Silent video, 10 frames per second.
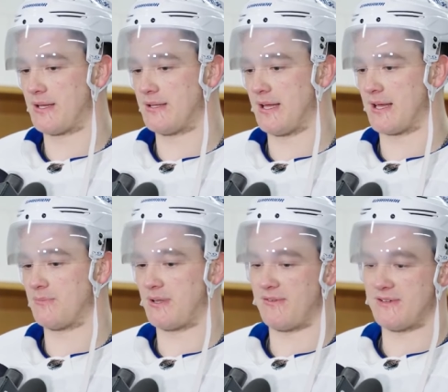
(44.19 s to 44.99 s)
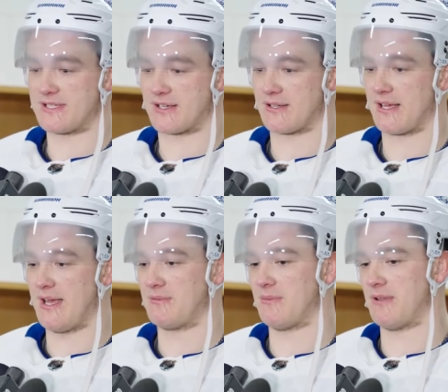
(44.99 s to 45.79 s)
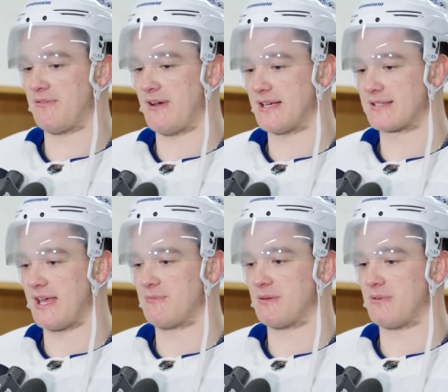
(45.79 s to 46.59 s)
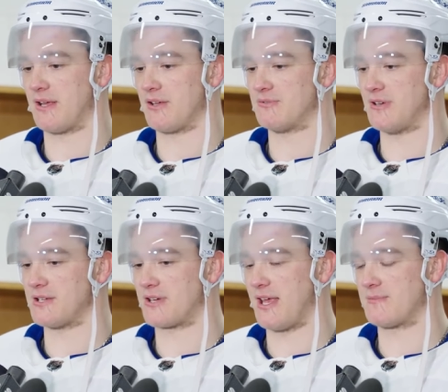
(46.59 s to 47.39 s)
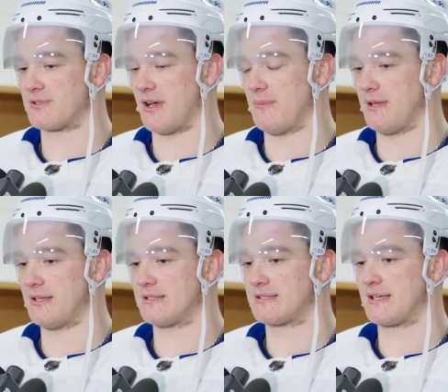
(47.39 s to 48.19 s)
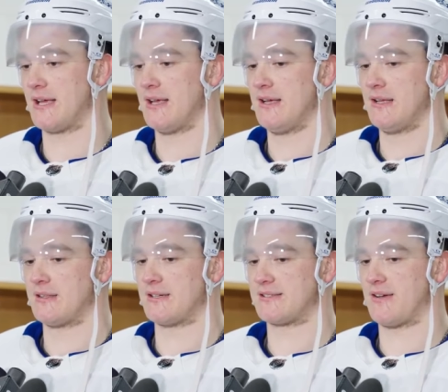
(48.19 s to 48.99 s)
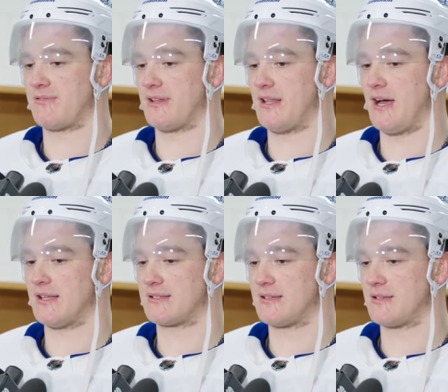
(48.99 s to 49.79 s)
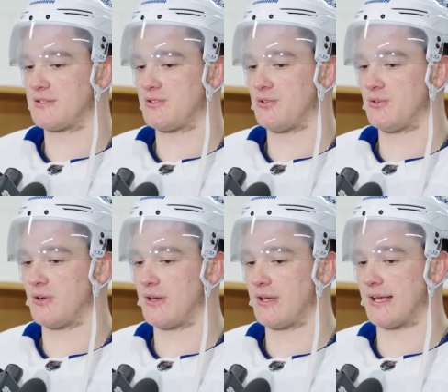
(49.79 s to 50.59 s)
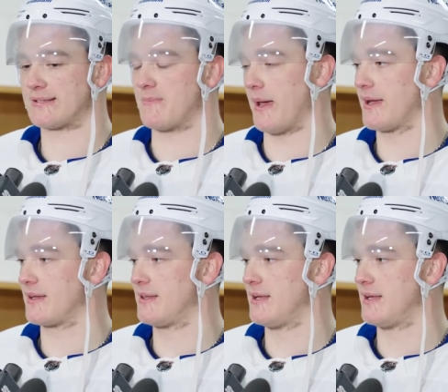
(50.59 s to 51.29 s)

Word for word: They can play physical game. They play fast game. They play good rush game. So I mean, it's there's definitely a lot to expect.